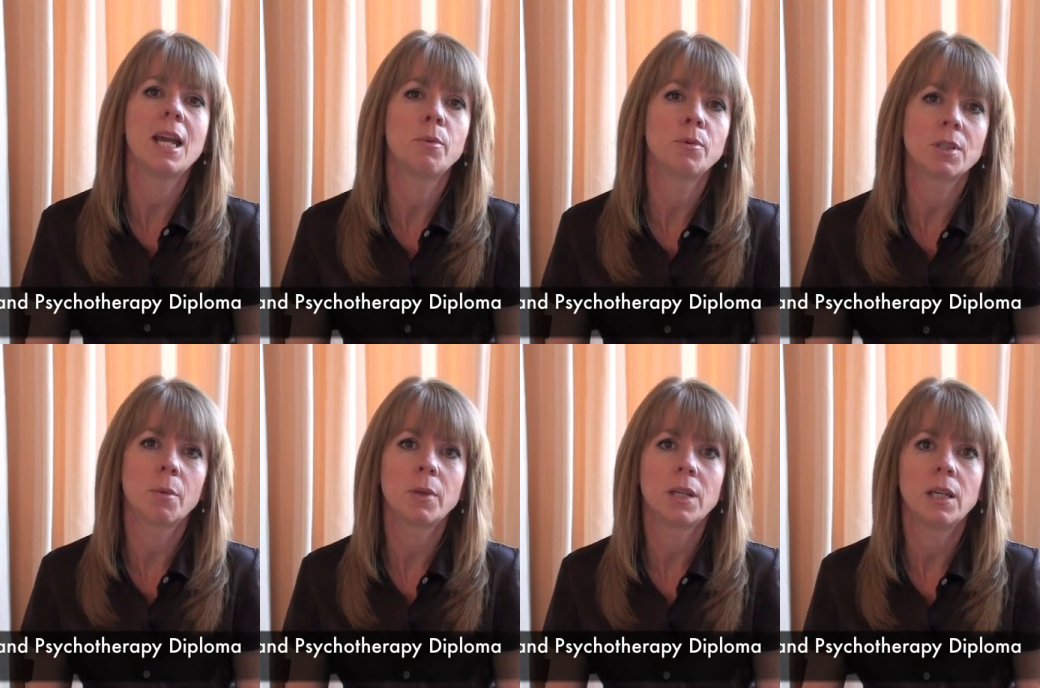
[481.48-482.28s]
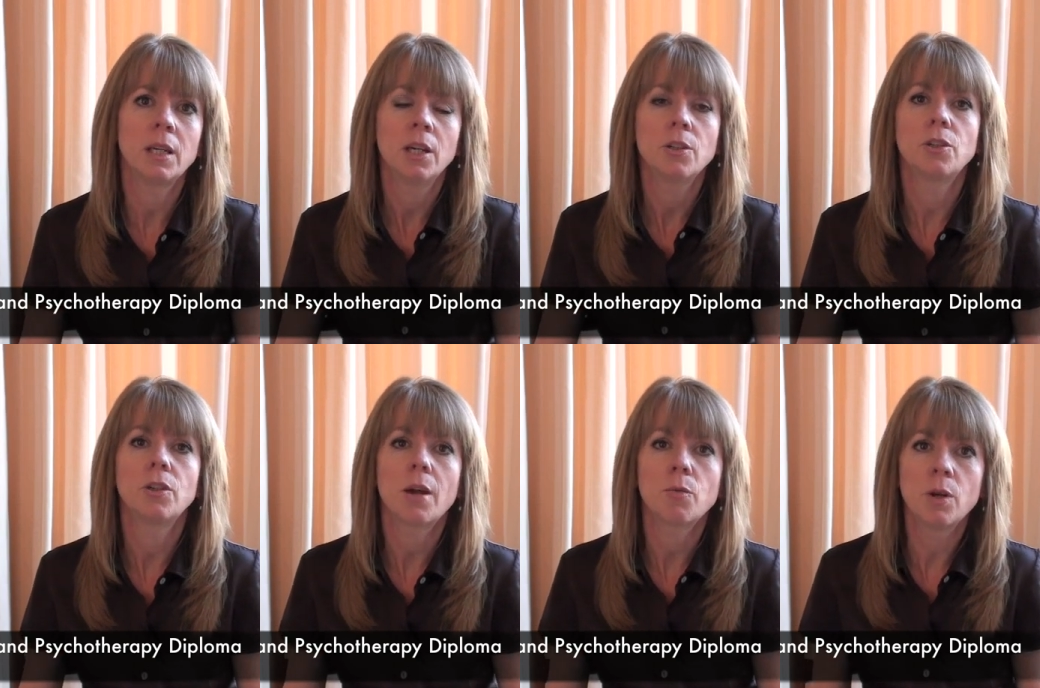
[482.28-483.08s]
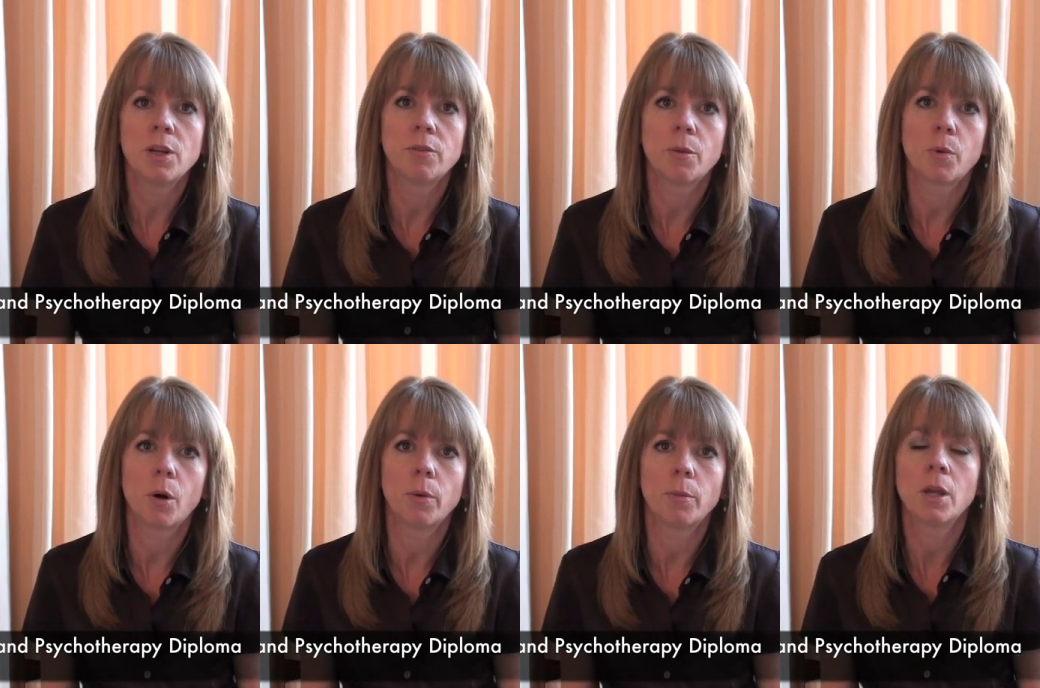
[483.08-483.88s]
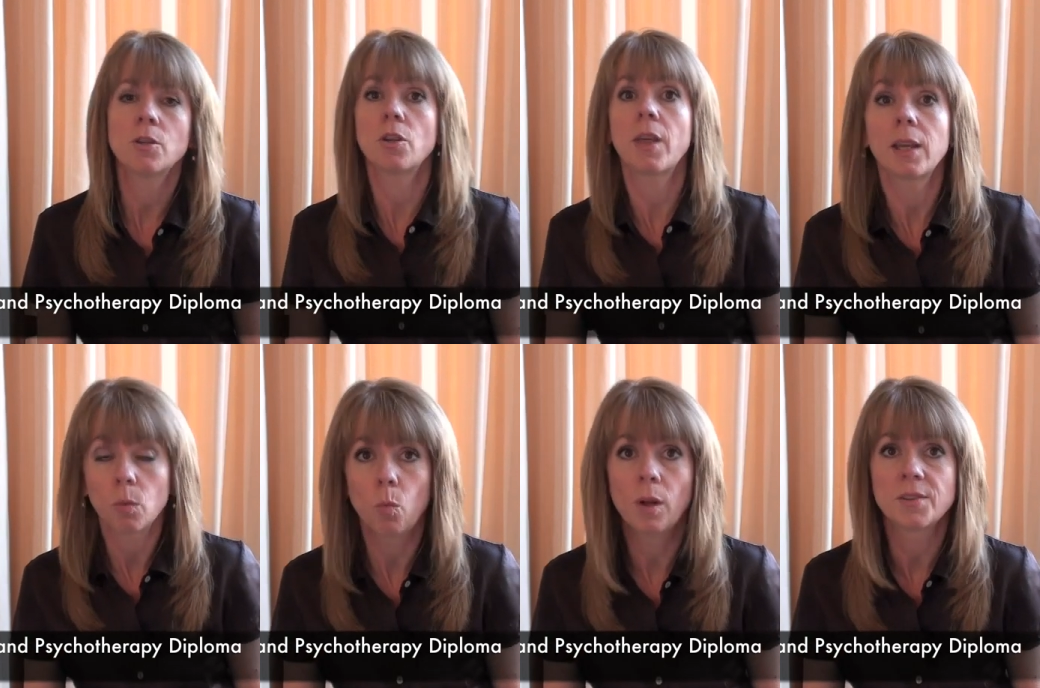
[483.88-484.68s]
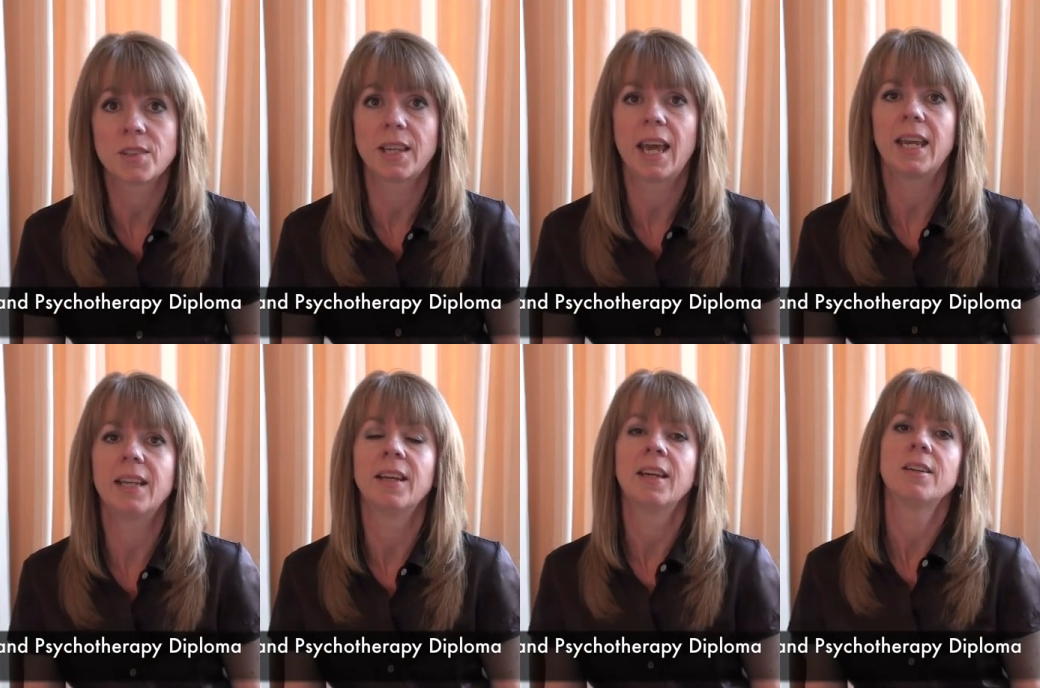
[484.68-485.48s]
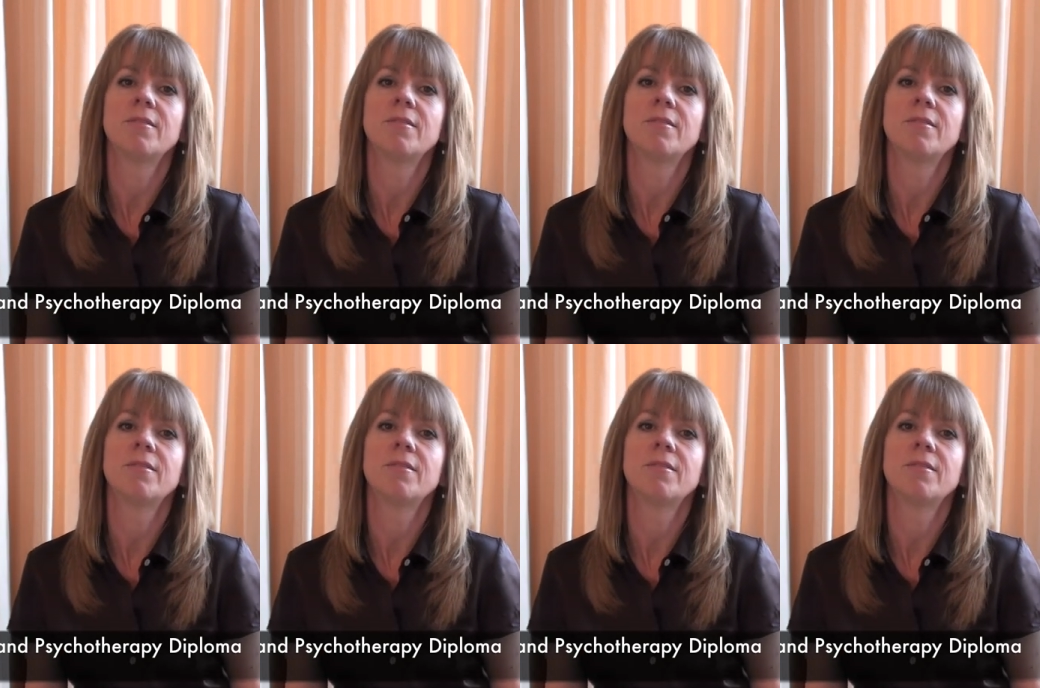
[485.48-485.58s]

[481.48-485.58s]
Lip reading: enable somebody to get rid of the problem so they can once again